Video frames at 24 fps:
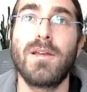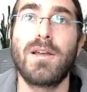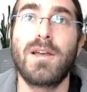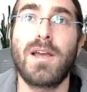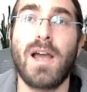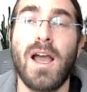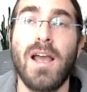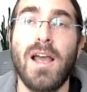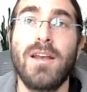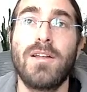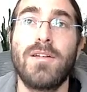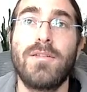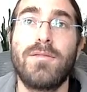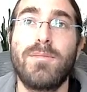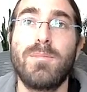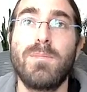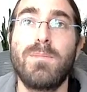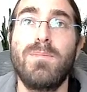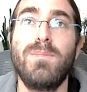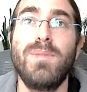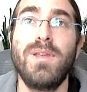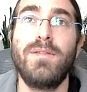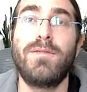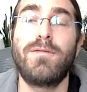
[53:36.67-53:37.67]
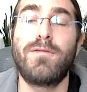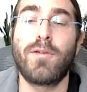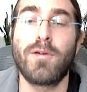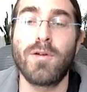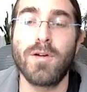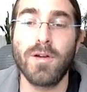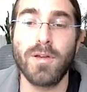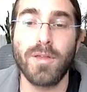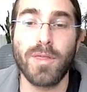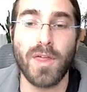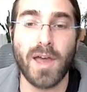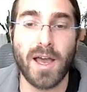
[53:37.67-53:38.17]
kind of
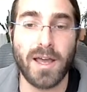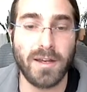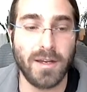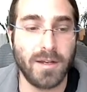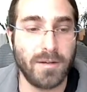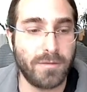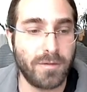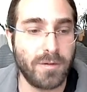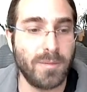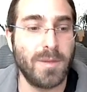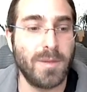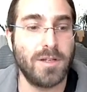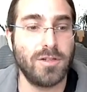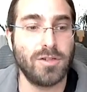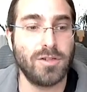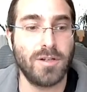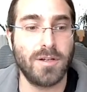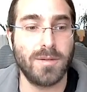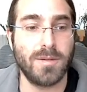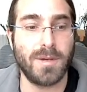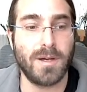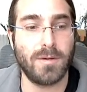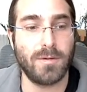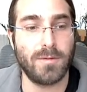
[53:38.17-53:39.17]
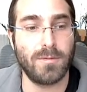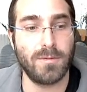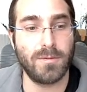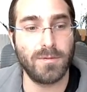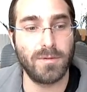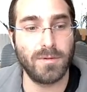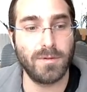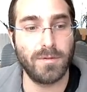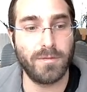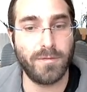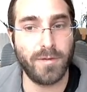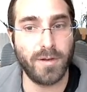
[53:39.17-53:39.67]
before that information about
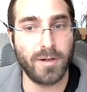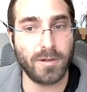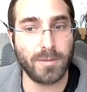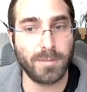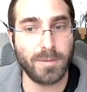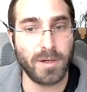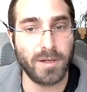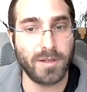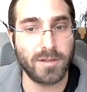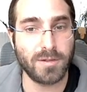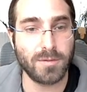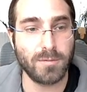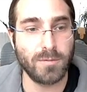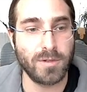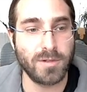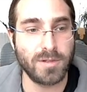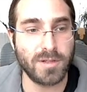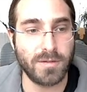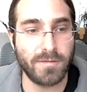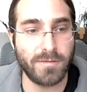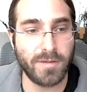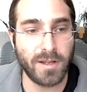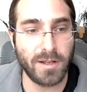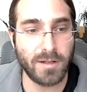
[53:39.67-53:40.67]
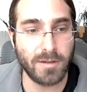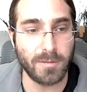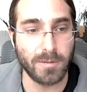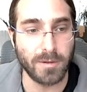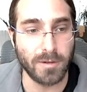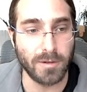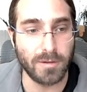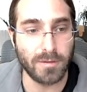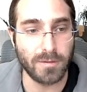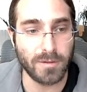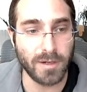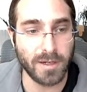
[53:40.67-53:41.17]
fingerprints was
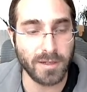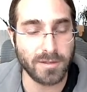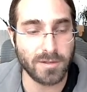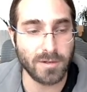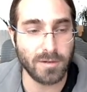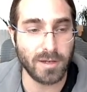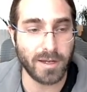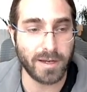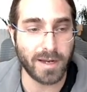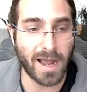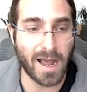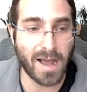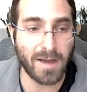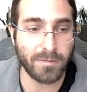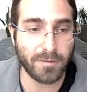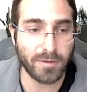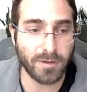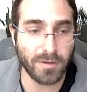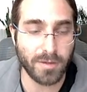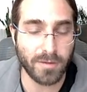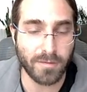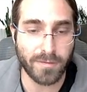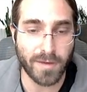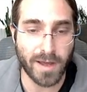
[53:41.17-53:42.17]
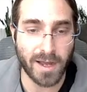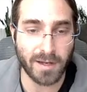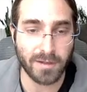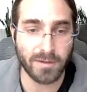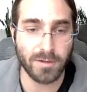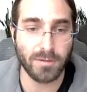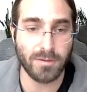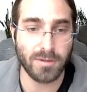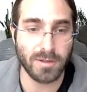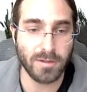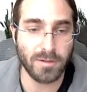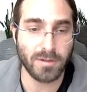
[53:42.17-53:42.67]
available, right? So like after the fact,
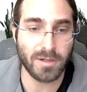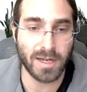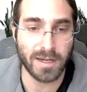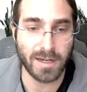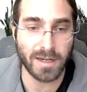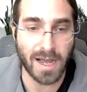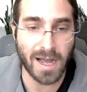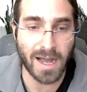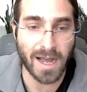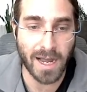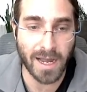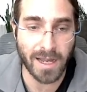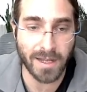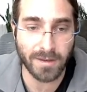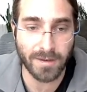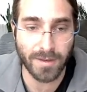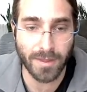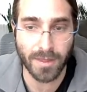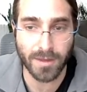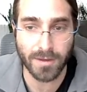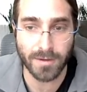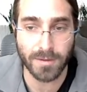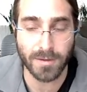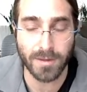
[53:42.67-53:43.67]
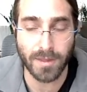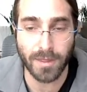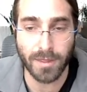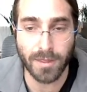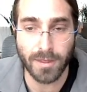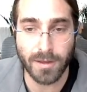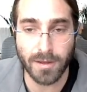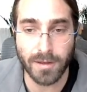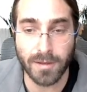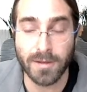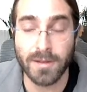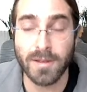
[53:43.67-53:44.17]
you kind of hide
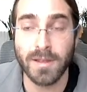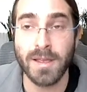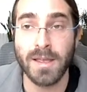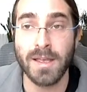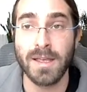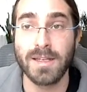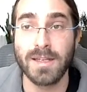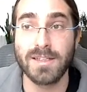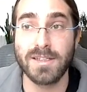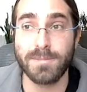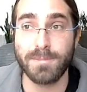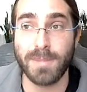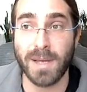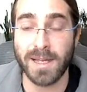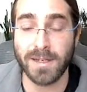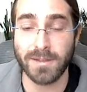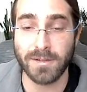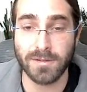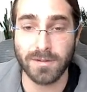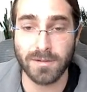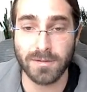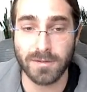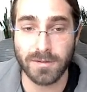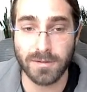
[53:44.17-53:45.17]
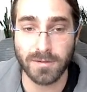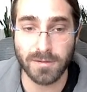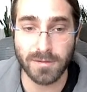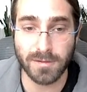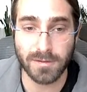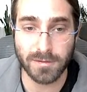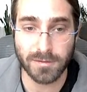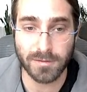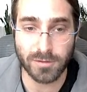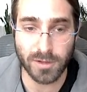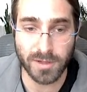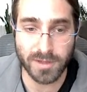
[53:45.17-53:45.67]
the spend
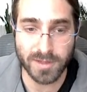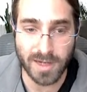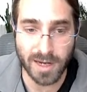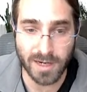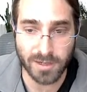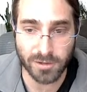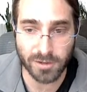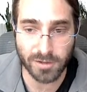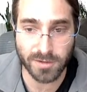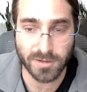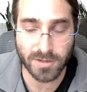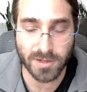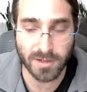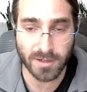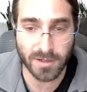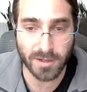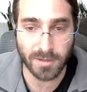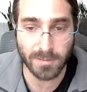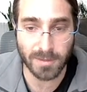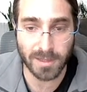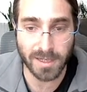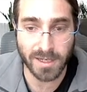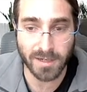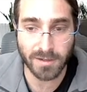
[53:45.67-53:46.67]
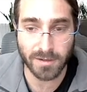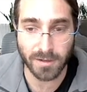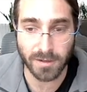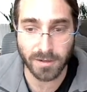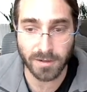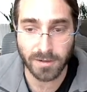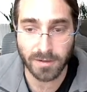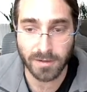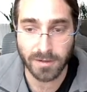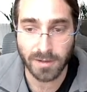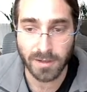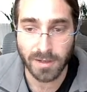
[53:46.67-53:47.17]
transactions that come
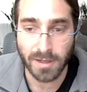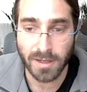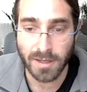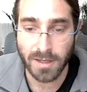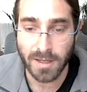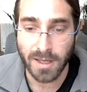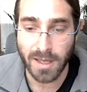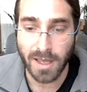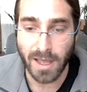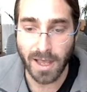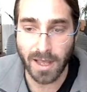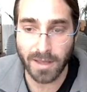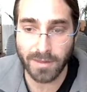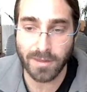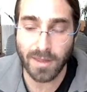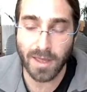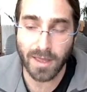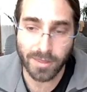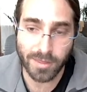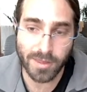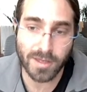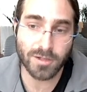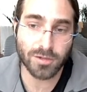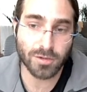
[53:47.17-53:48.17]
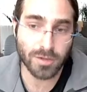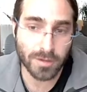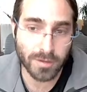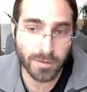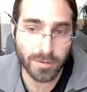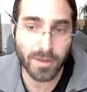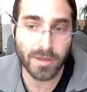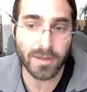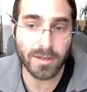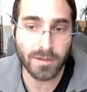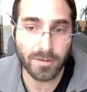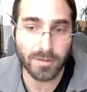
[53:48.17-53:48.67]
later, and they
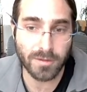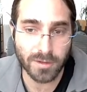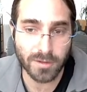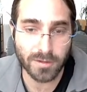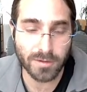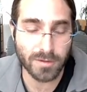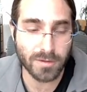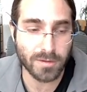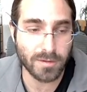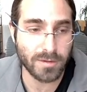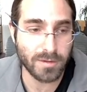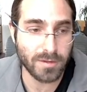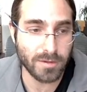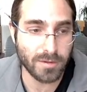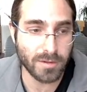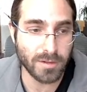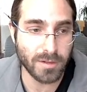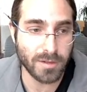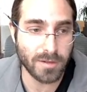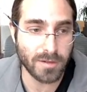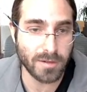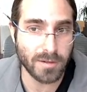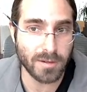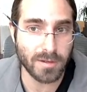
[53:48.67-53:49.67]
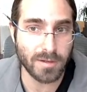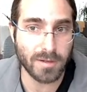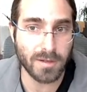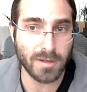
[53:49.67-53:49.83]
showed that you can